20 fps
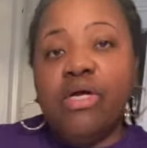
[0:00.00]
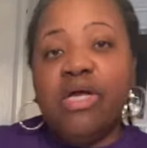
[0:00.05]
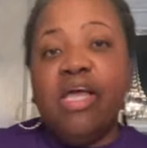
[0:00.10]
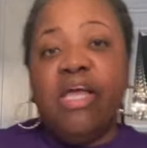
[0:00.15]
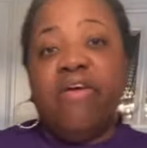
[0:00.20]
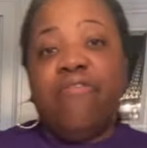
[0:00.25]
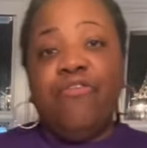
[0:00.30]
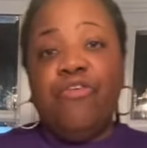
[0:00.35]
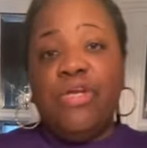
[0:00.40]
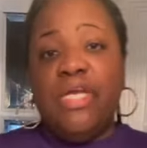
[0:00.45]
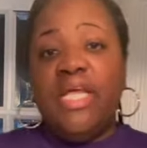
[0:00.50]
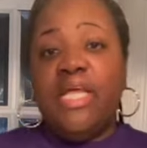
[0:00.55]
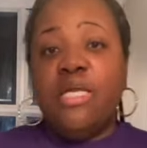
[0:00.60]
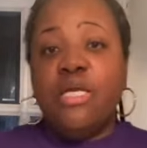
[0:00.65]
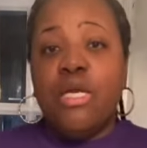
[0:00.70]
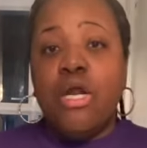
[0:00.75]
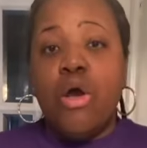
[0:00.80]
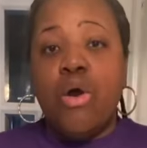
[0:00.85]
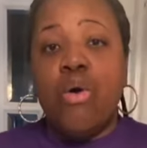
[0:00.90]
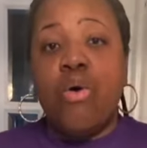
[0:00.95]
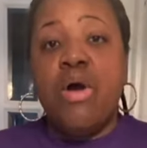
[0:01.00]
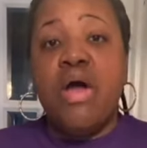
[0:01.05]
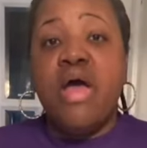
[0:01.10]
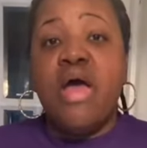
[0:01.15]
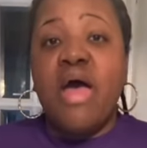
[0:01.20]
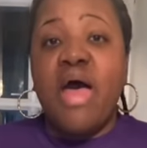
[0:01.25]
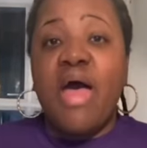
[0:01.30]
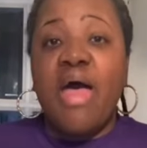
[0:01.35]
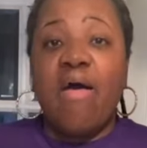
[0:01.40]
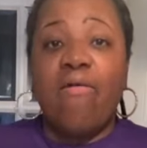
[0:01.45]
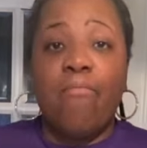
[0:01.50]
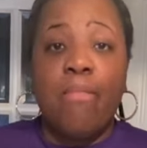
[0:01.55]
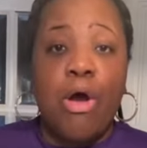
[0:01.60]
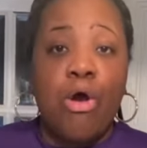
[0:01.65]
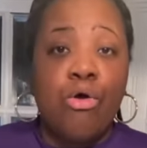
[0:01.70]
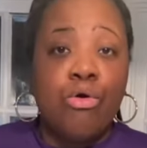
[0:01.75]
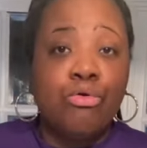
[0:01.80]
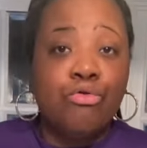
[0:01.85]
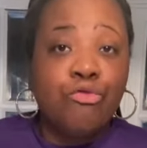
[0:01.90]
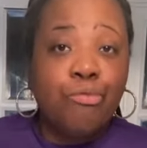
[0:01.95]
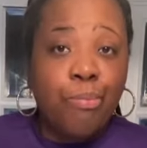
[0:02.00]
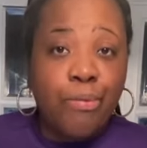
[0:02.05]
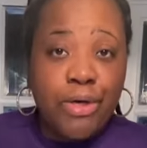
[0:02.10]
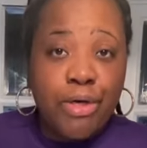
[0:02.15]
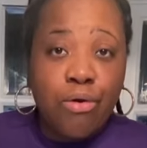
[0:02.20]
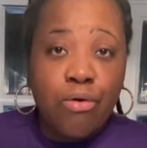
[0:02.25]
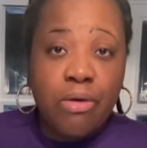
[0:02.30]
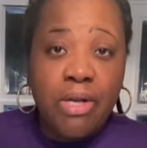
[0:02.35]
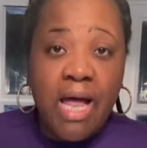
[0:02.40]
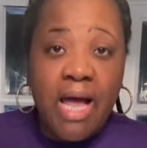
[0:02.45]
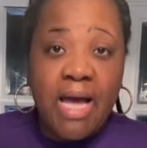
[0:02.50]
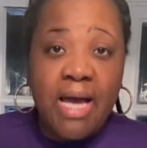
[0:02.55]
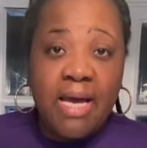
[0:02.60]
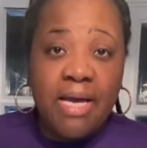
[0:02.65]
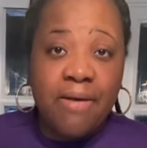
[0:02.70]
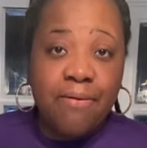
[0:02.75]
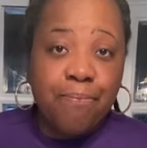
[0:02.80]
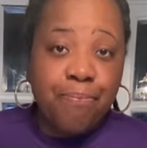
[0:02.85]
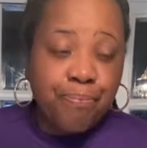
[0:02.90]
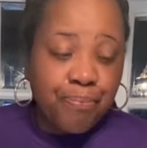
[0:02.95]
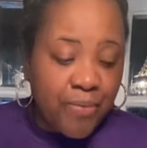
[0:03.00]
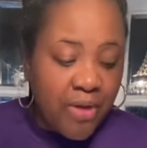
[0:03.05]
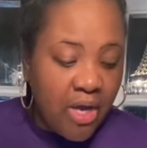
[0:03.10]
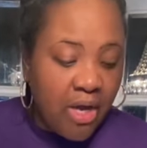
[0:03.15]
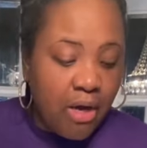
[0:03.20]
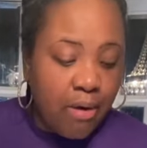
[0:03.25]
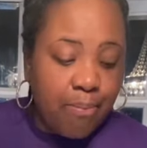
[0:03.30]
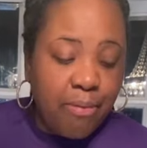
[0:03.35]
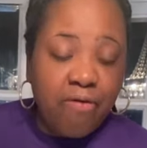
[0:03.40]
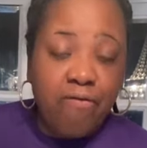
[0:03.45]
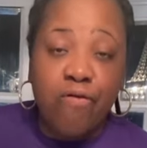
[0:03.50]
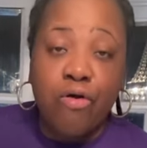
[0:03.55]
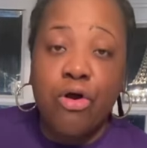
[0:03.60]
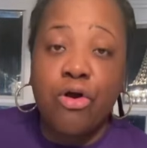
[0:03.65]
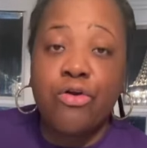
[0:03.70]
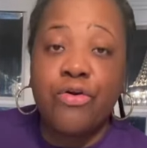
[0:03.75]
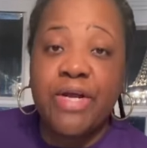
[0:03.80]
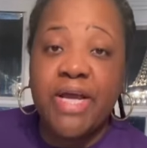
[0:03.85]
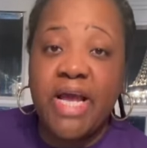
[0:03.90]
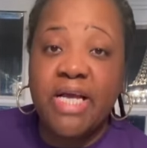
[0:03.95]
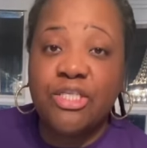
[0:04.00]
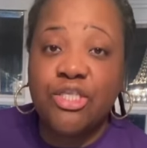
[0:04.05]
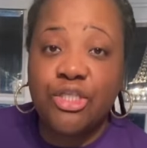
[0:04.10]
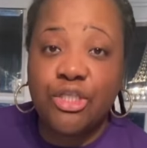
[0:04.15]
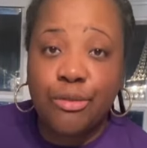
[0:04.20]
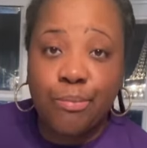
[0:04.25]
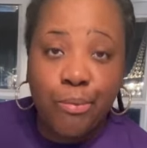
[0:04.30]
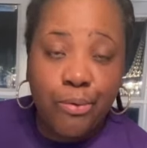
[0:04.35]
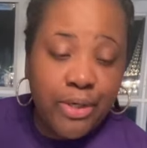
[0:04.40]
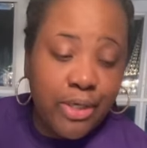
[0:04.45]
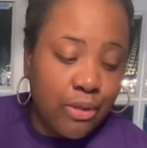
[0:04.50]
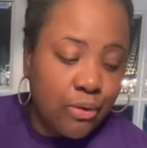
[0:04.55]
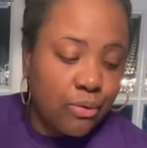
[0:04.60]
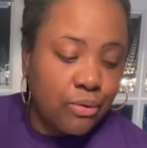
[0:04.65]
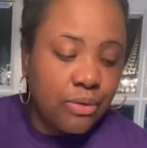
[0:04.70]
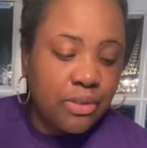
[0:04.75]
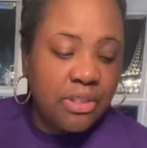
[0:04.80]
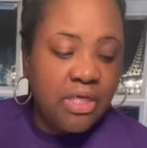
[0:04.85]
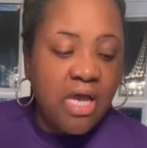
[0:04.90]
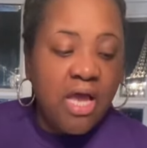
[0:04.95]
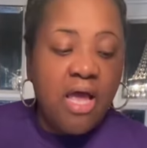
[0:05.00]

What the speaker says: if you didn't know, I have my own sprinkle line, Above All Creations sprinkles,